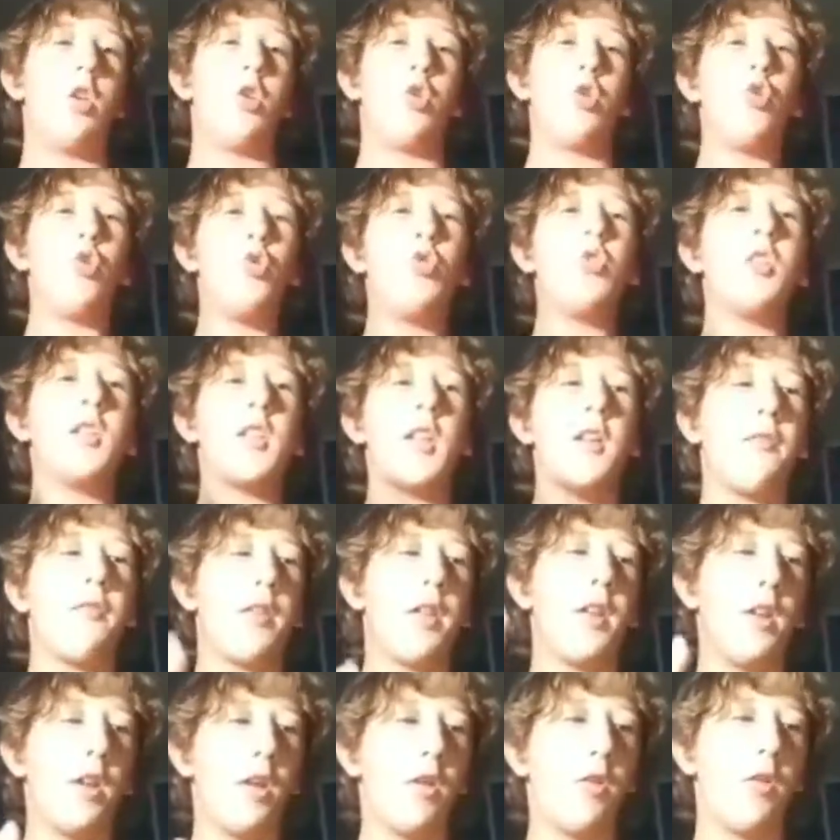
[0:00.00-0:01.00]
you should
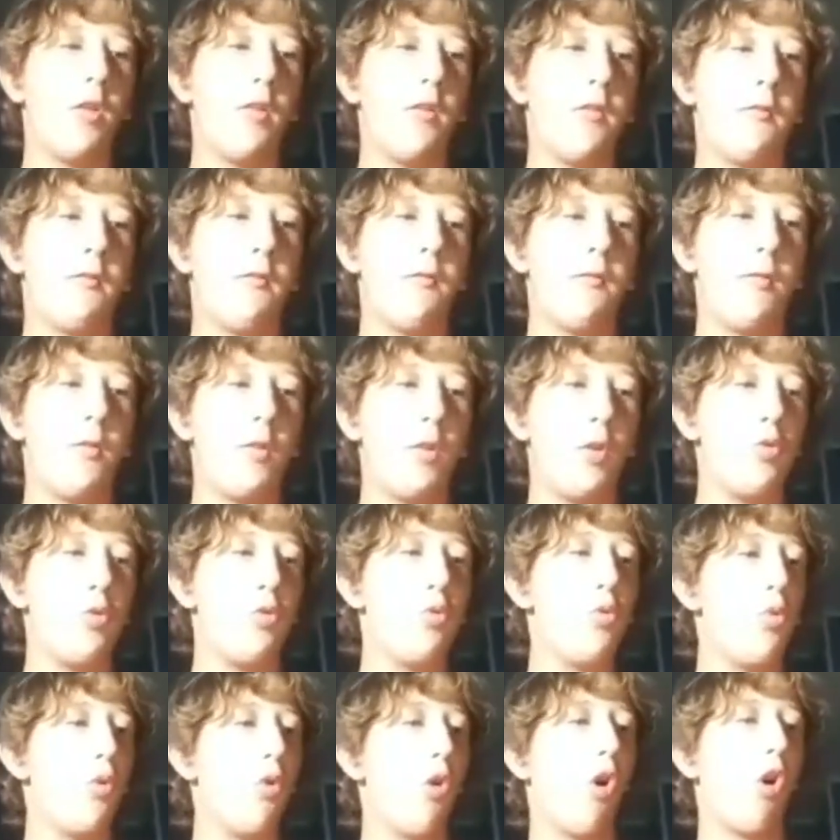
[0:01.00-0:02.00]
definitely do if
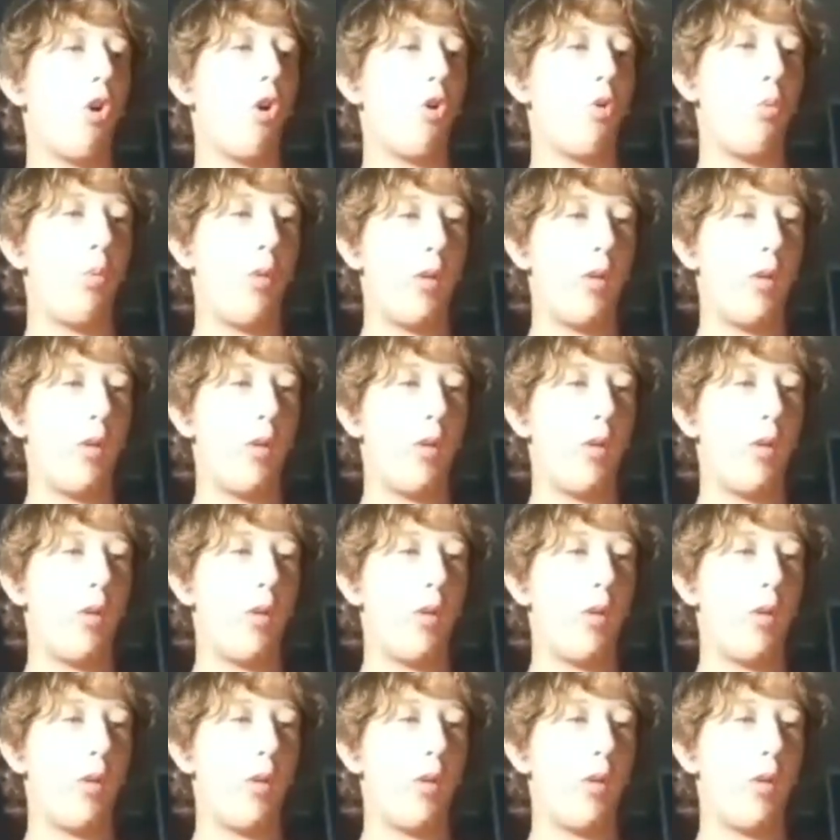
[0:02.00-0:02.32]
you are